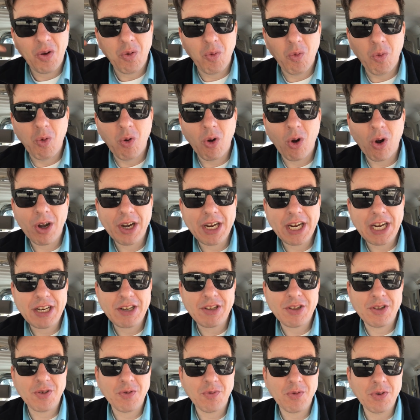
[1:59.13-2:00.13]

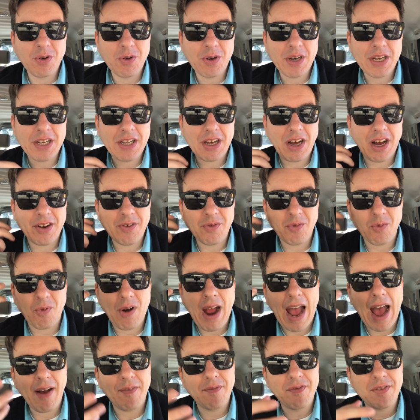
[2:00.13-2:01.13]
working through it,
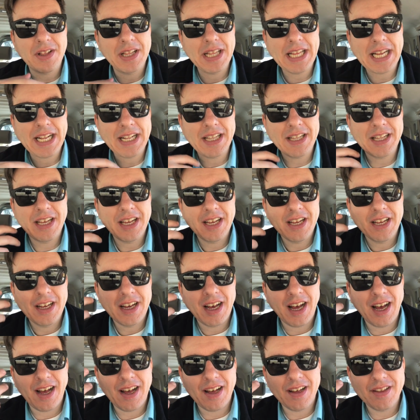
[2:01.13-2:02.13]
unraveling
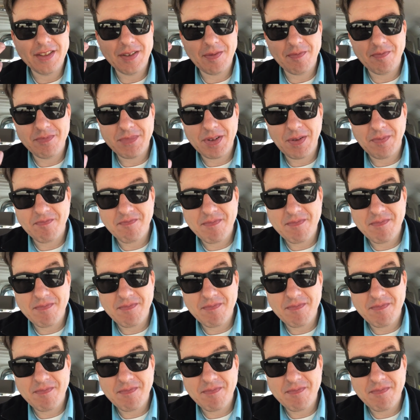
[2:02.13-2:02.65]
uh, the, the